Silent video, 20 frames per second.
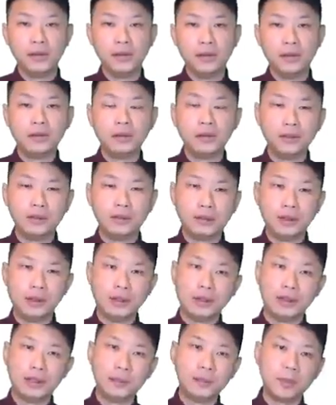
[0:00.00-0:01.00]
you
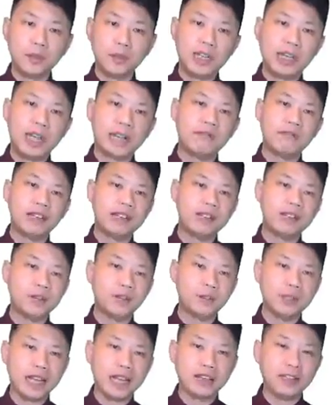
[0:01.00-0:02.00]
double check whether
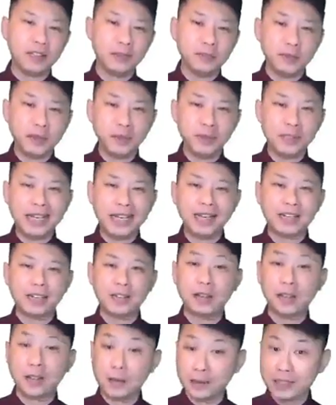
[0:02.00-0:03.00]
those attributes they are
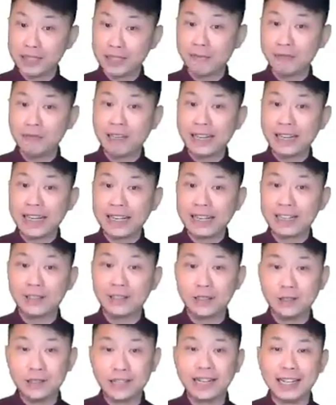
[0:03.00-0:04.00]
closely related
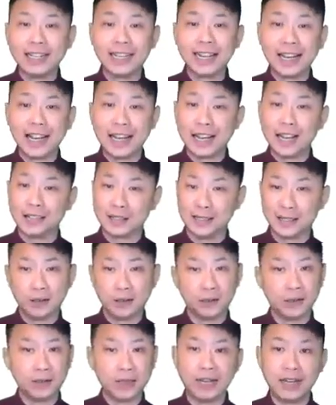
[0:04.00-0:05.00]
to a class
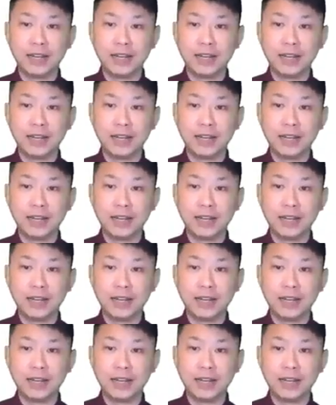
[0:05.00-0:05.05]
or